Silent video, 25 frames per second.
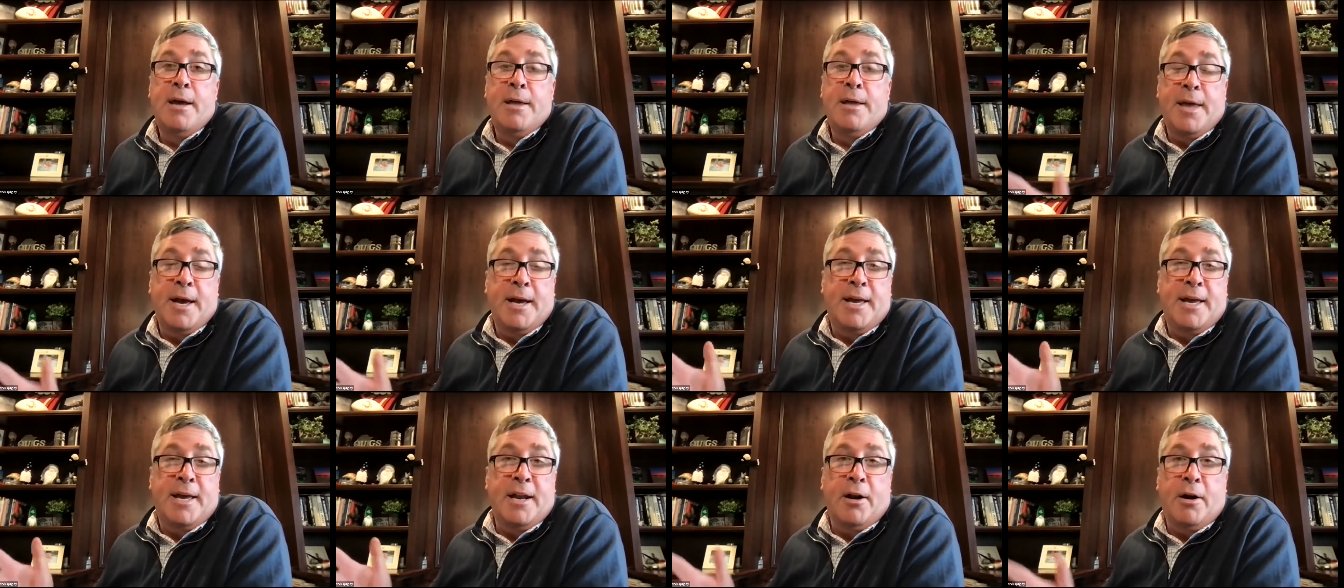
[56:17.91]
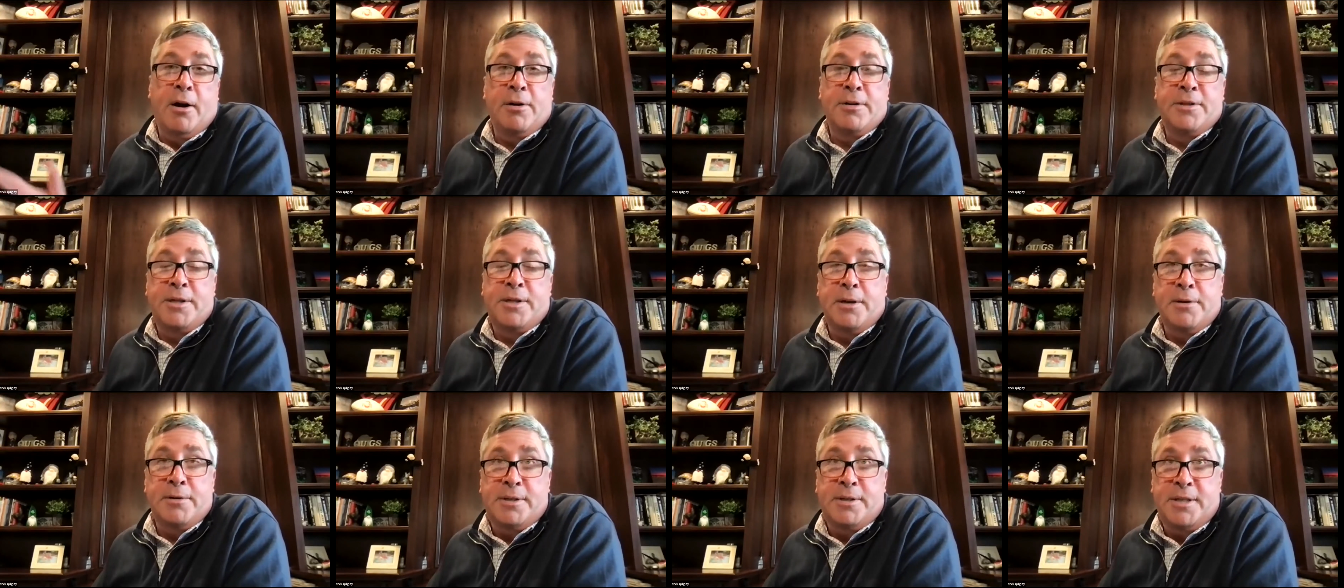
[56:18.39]
that can
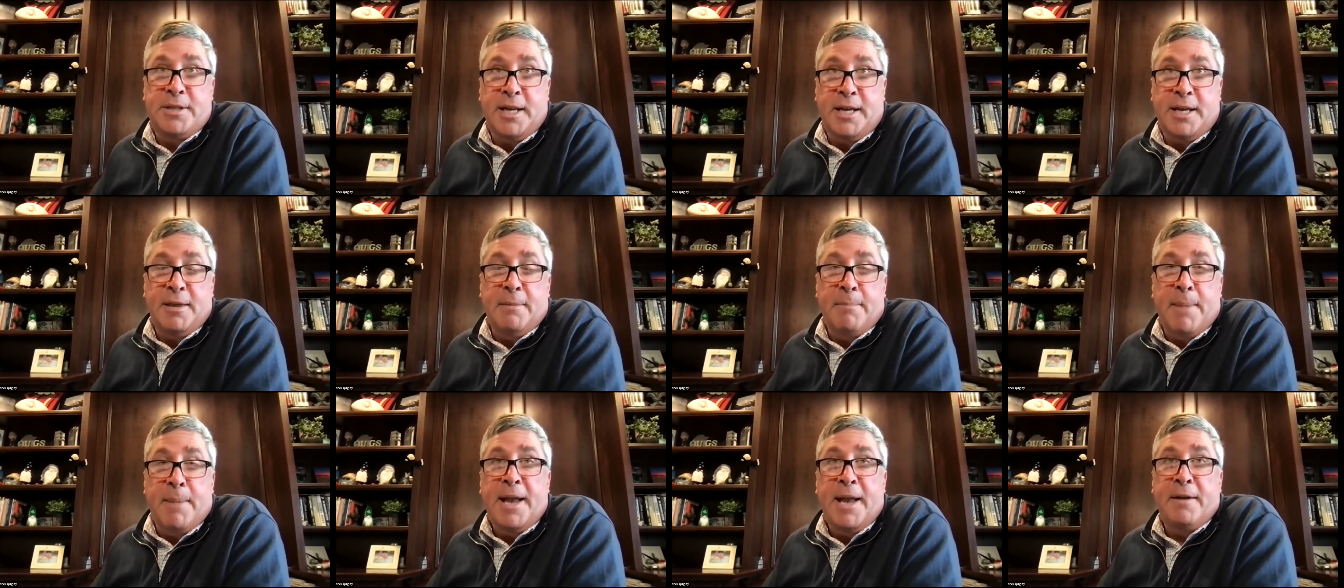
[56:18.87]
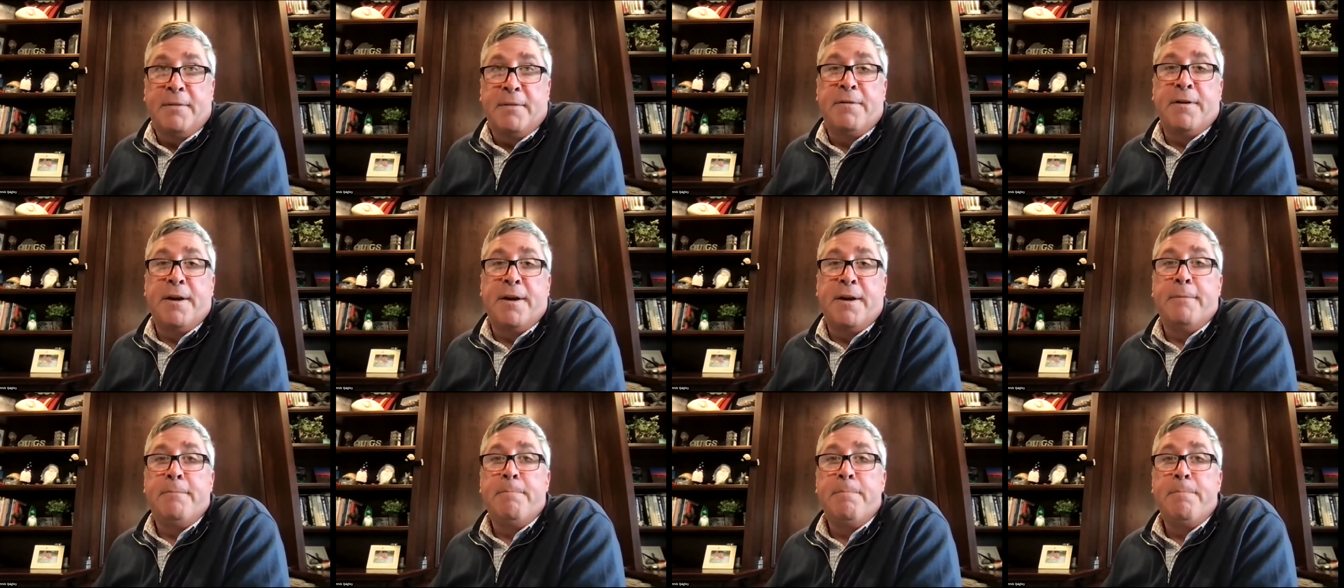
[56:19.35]
also see the
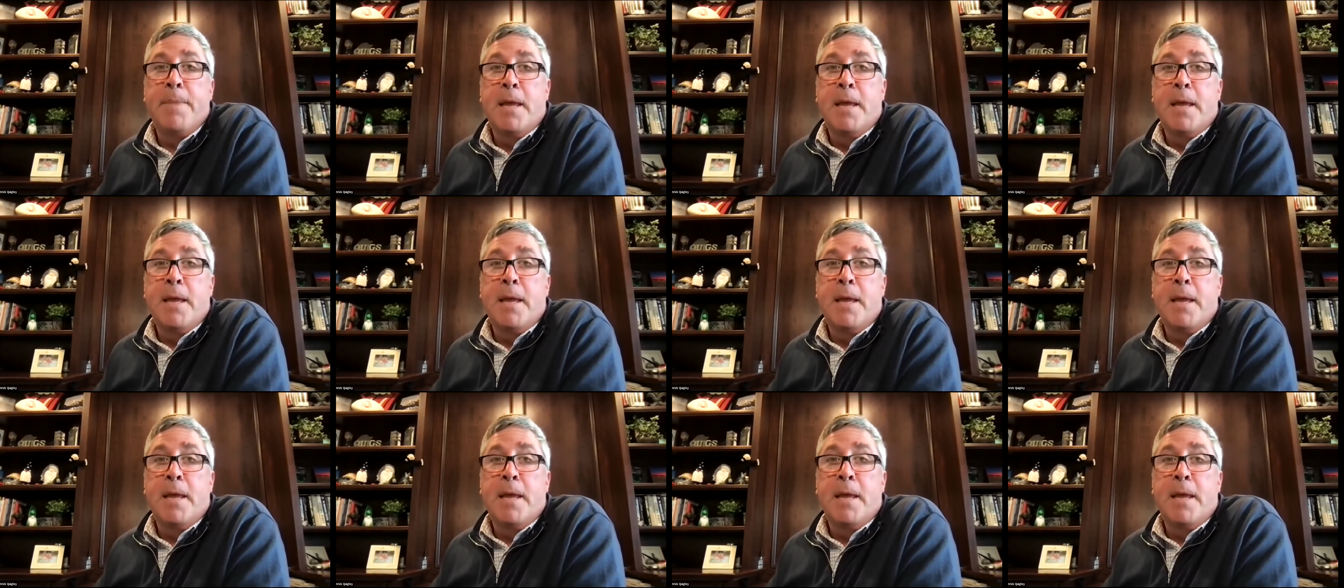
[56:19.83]
benefit.